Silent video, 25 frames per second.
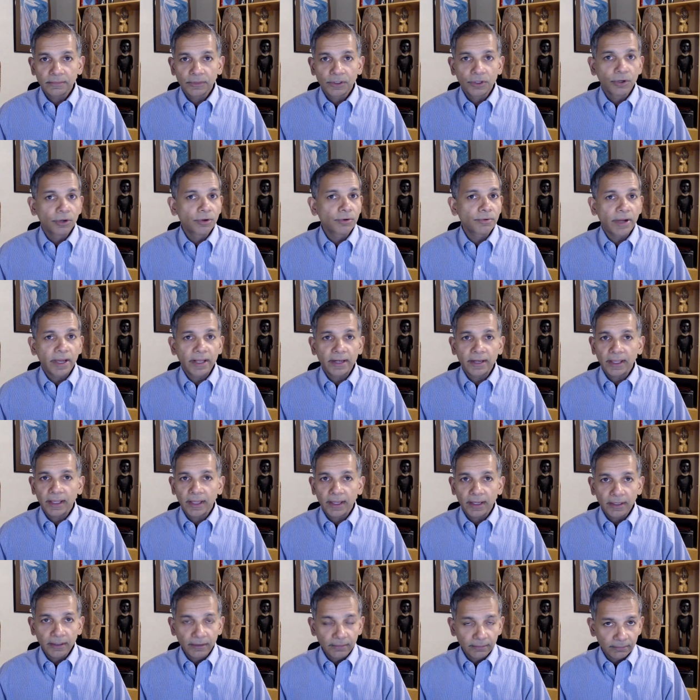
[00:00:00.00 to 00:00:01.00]
go right
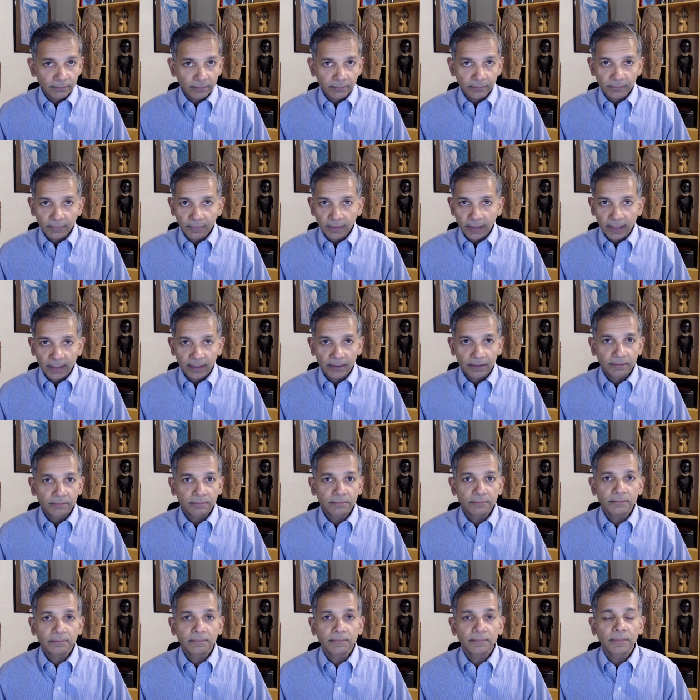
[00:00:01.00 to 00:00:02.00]
ahead
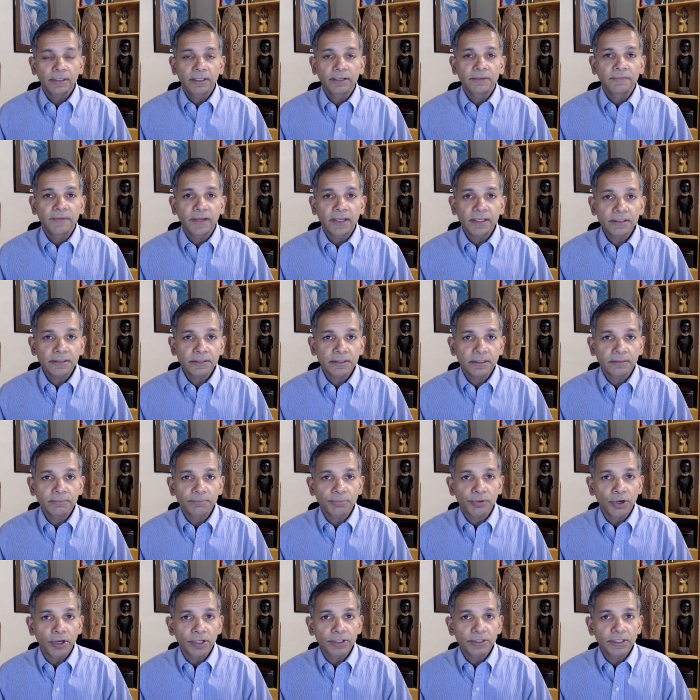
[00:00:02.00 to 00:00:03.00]
and invest in
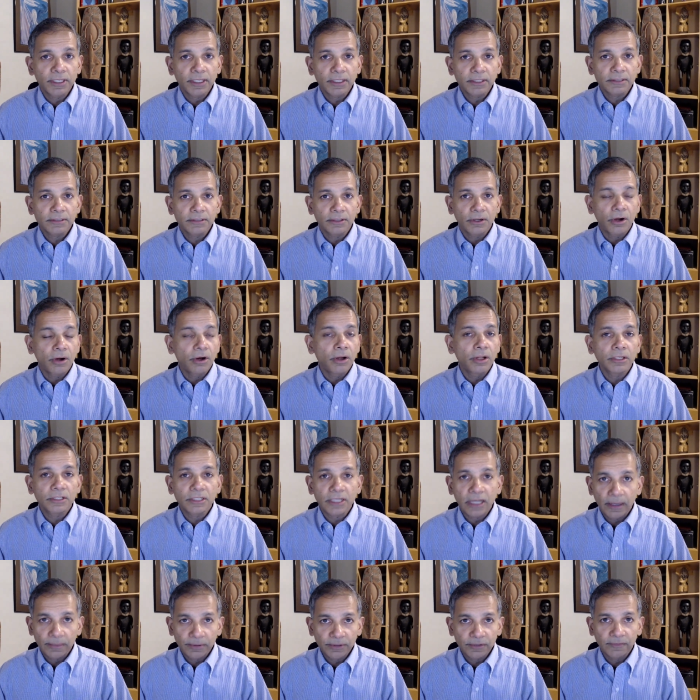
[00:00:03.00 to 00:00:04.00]
projects, all
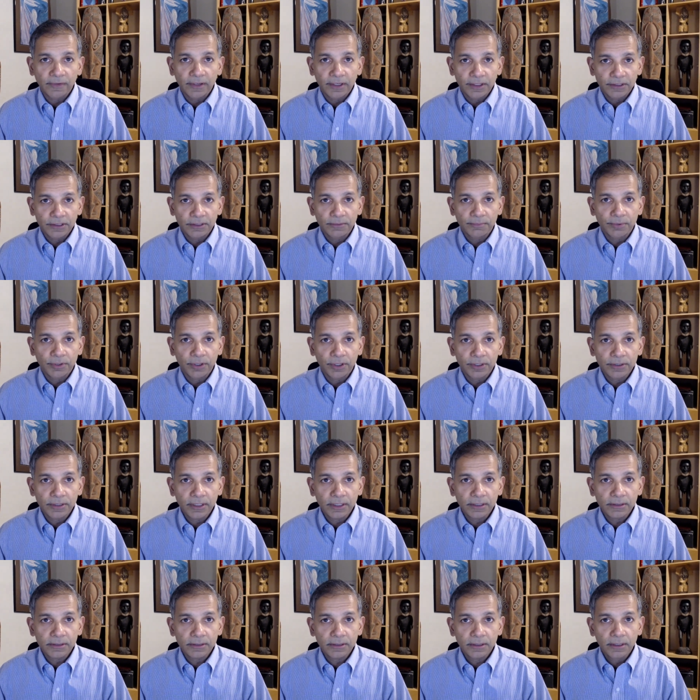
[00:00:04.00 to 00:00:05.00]
types of energy
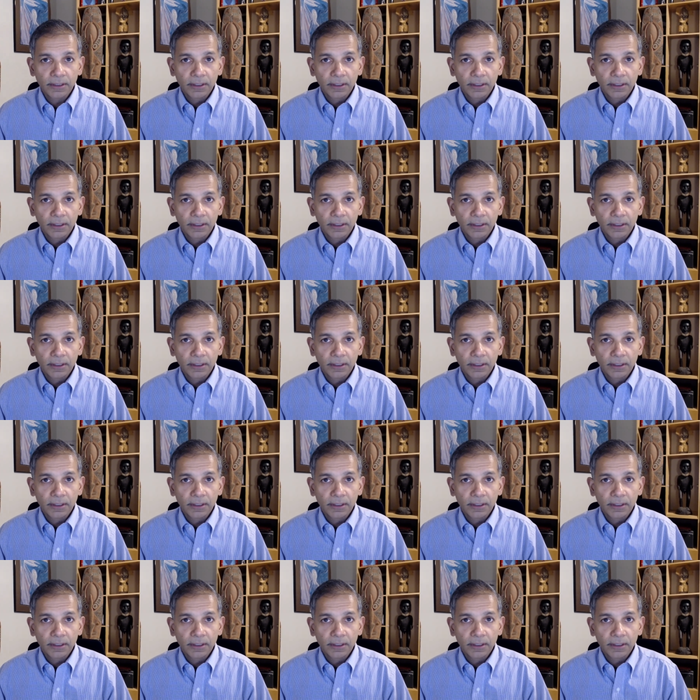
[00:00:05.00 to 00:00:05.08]
projects.